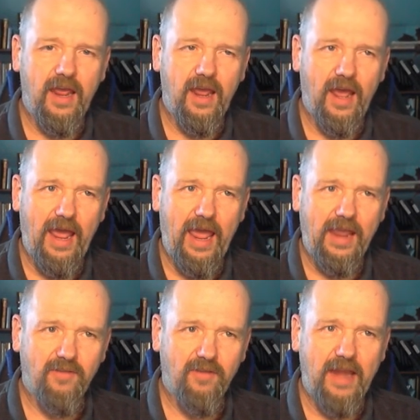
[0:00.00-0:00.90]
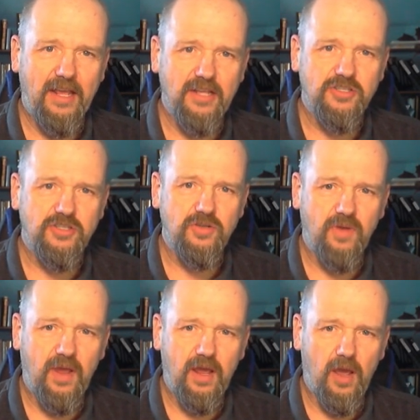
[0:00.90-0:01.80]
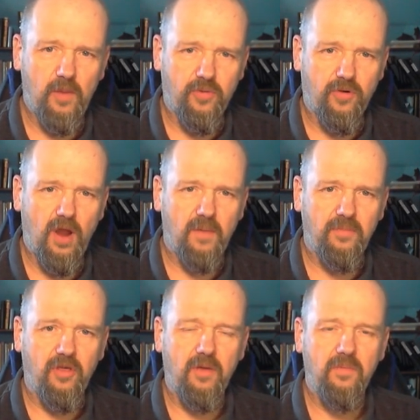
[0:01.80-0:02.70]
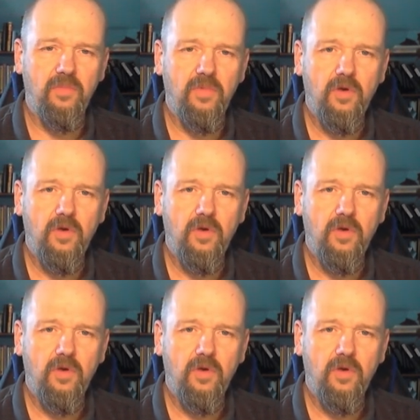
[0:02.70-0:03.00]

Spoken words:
I ran into a problem